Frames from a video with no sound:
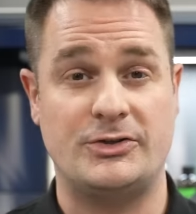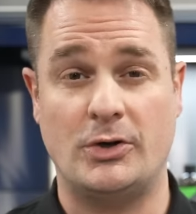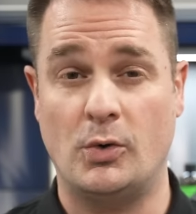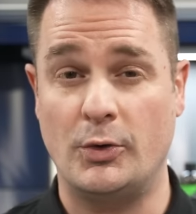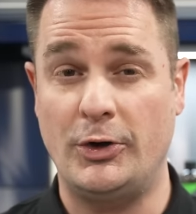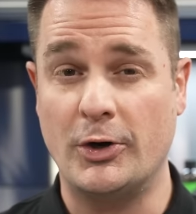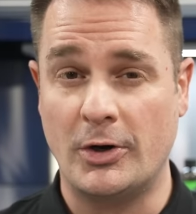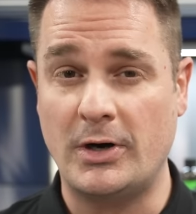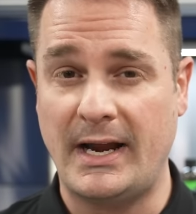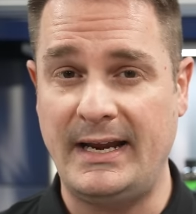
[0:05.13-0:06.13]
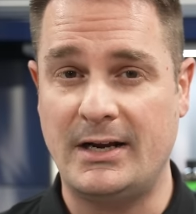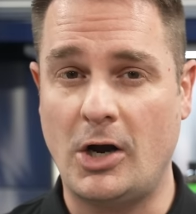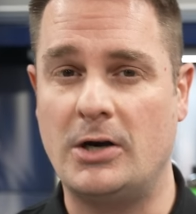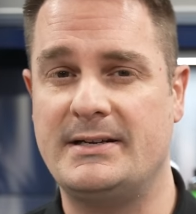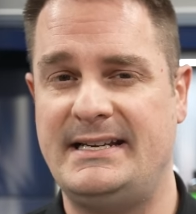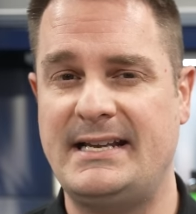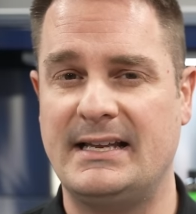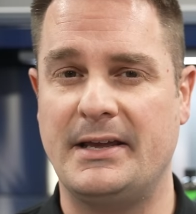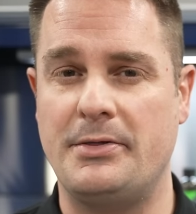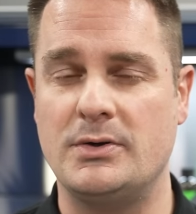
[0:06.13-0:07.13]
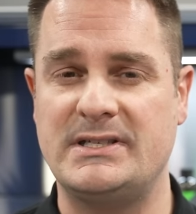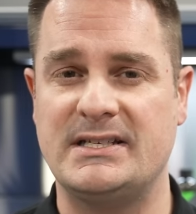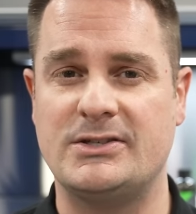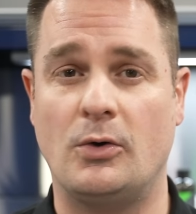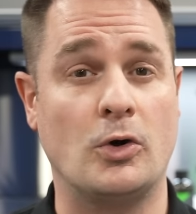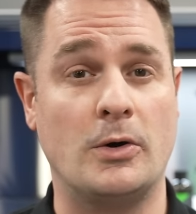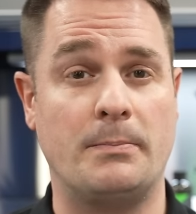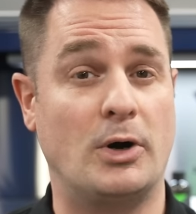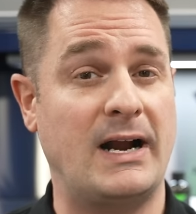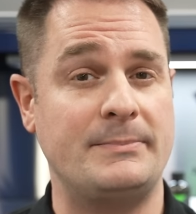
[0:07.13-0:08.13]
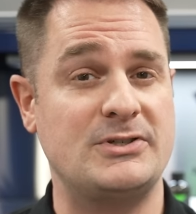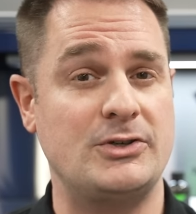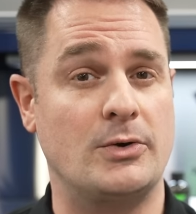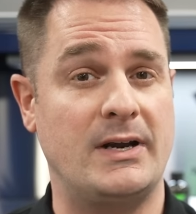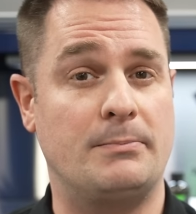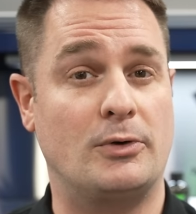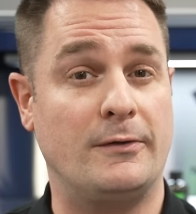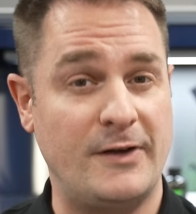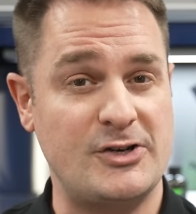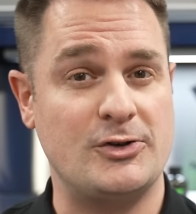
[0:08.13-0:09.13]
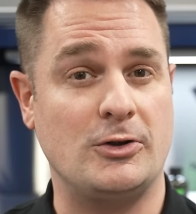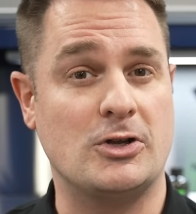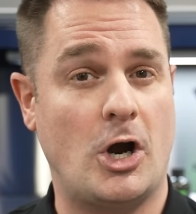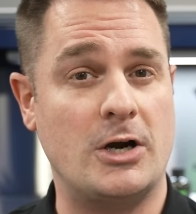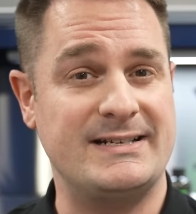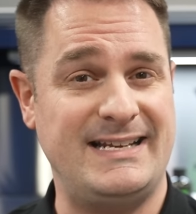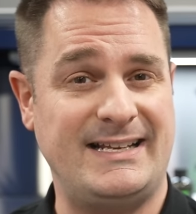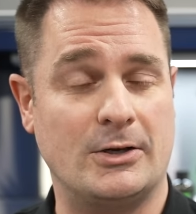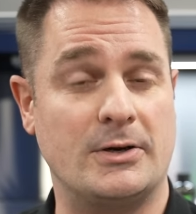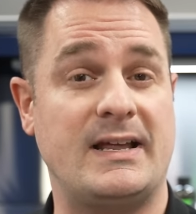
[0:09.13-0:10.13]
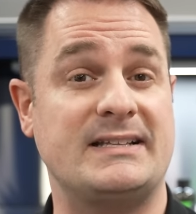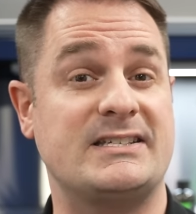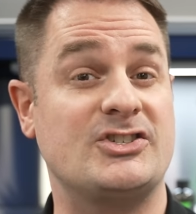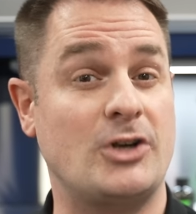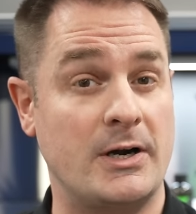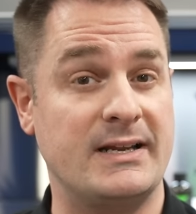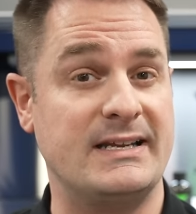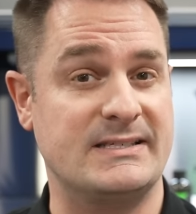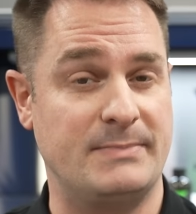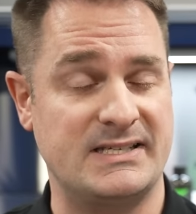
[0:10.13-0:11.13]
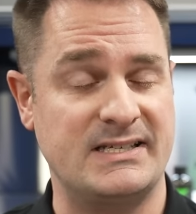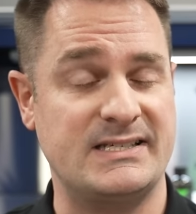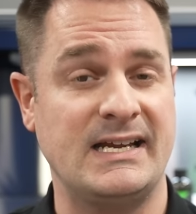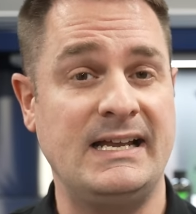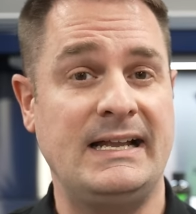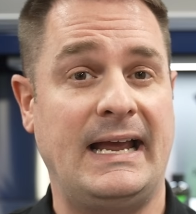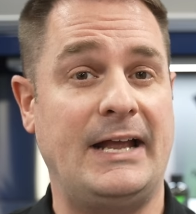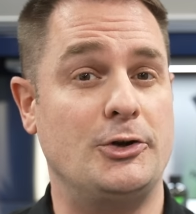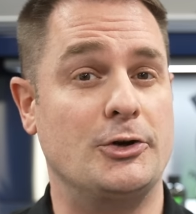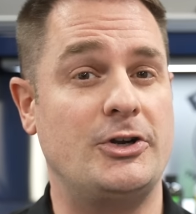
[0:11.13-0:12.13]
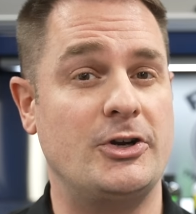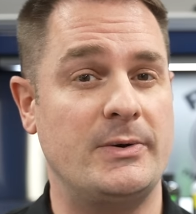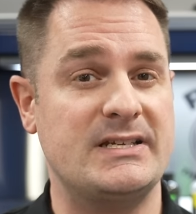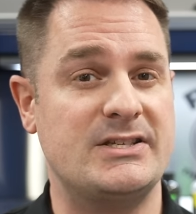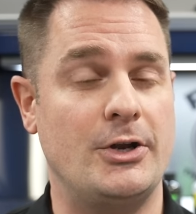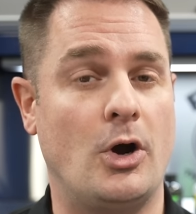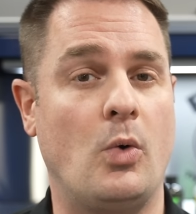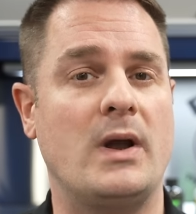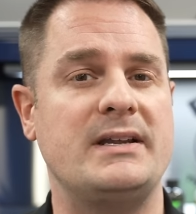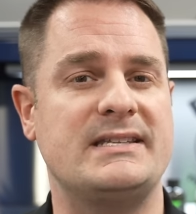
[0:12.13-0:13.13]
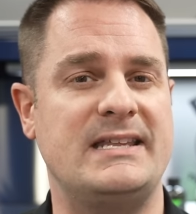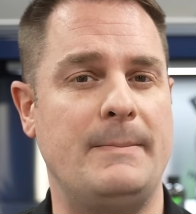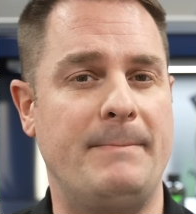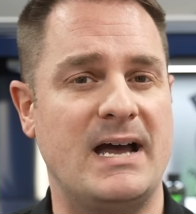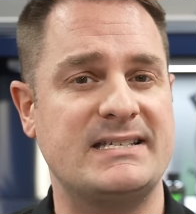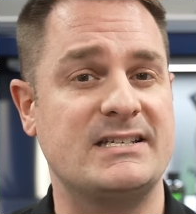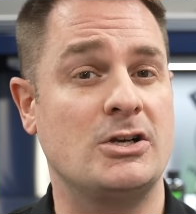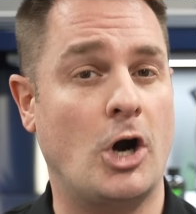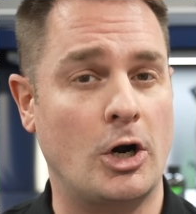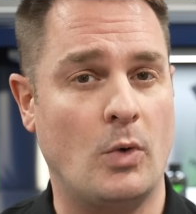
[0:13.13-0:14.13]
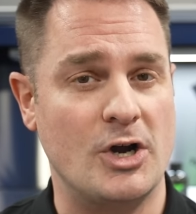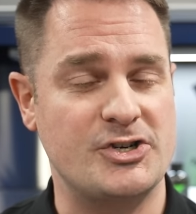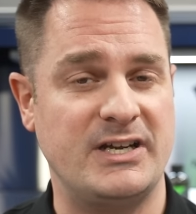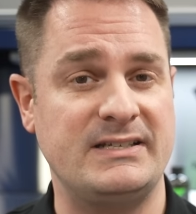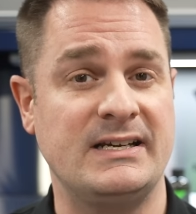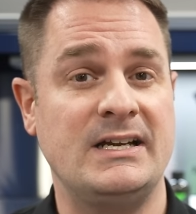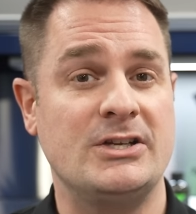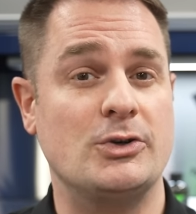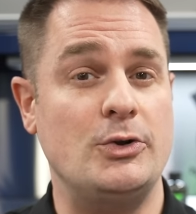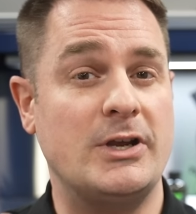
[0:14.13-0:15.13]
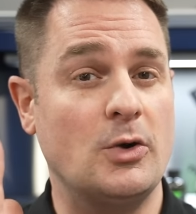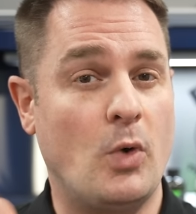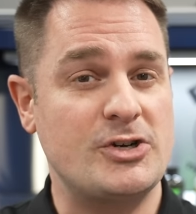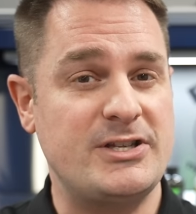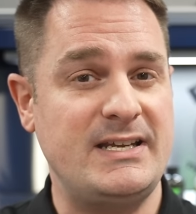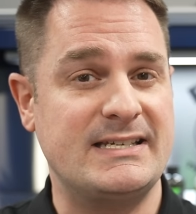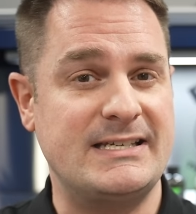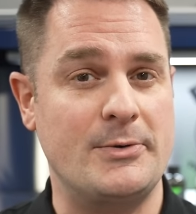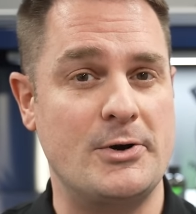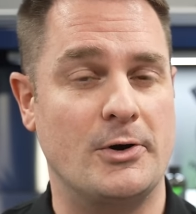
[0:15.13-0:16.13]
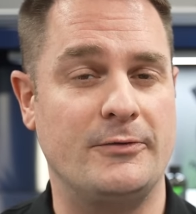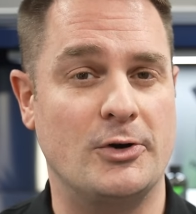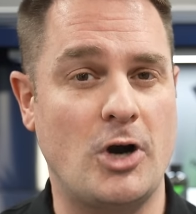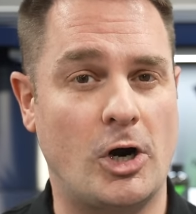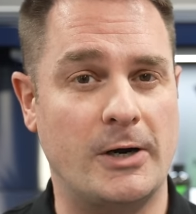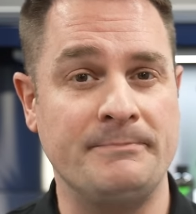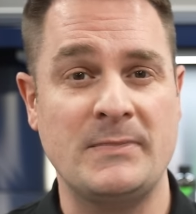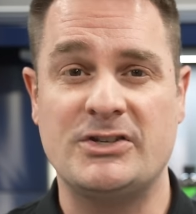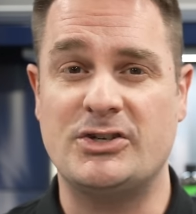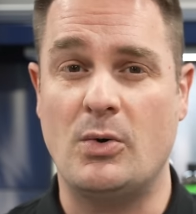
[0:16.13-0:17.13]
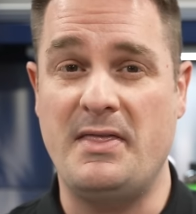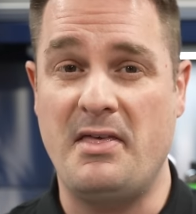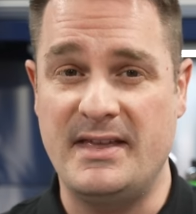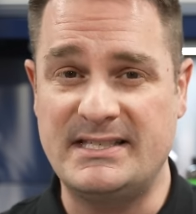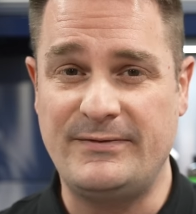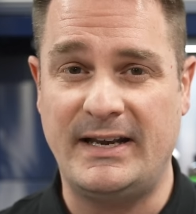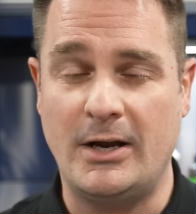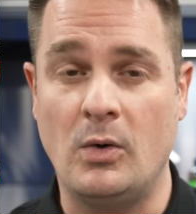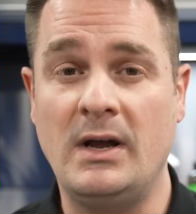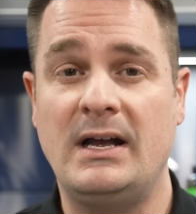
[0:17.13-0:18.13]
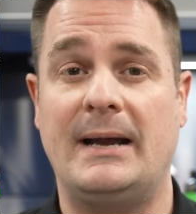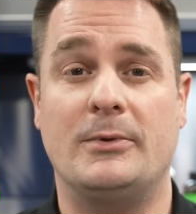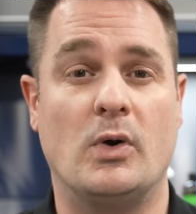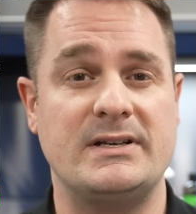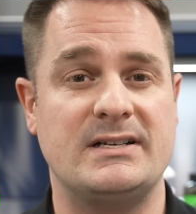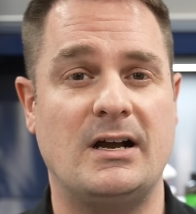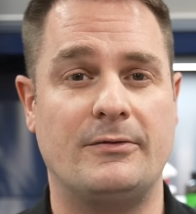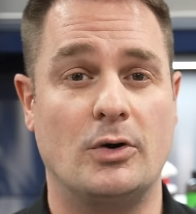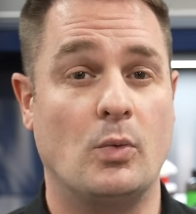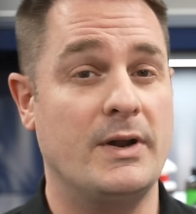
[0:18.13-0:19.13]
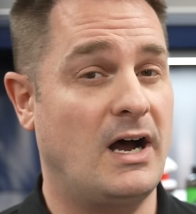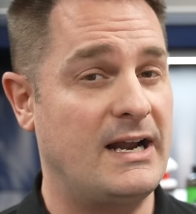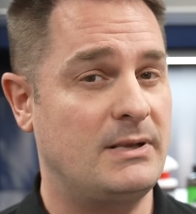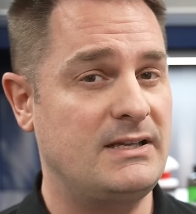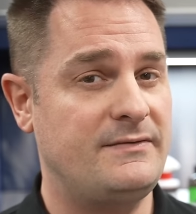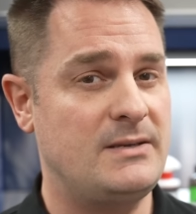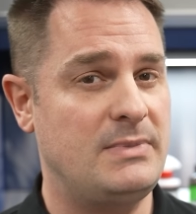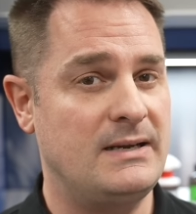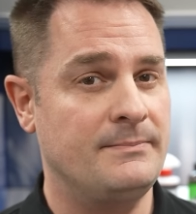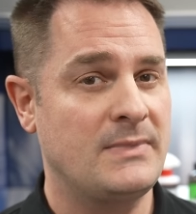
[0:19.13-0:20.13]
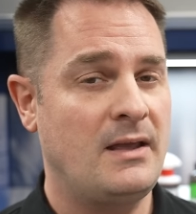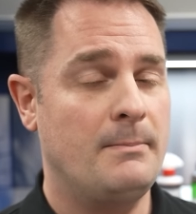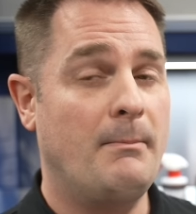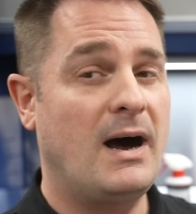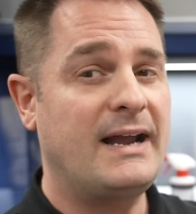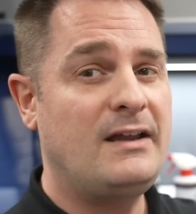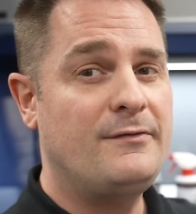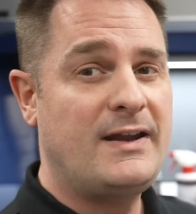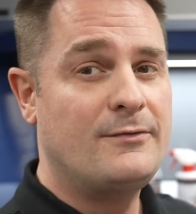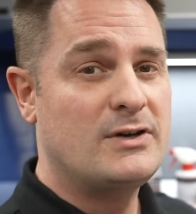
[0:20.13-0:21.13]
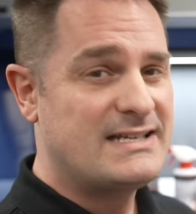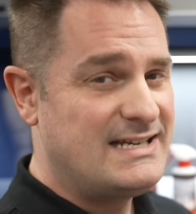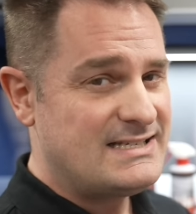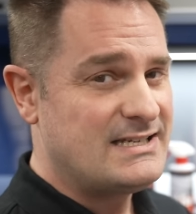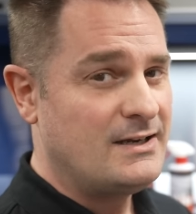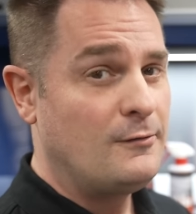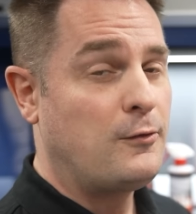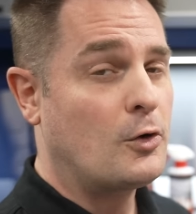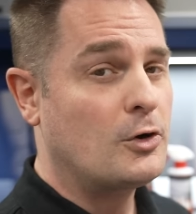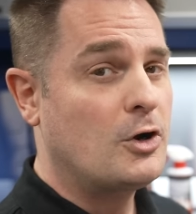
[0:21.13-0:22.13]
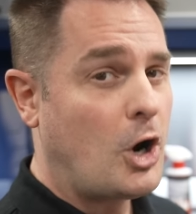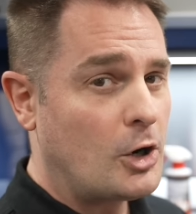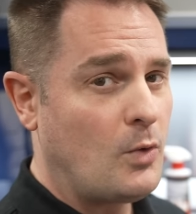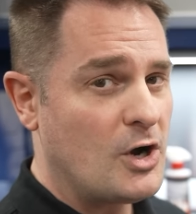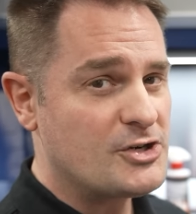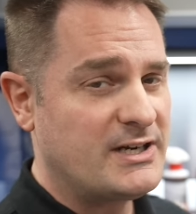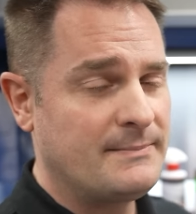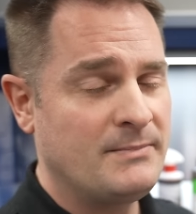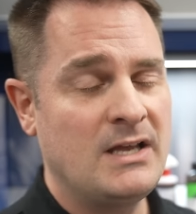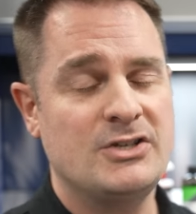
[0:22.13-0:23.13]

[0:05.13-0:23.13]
So you're a car detailing enthusiast, or perhaps you're a professional car detailer that's starting his business, and you're curious to know what is the best car wash kit so you can wash the exterior of your car. So in this video, I'm going to cover what I believe to be my favorite kit for car washing.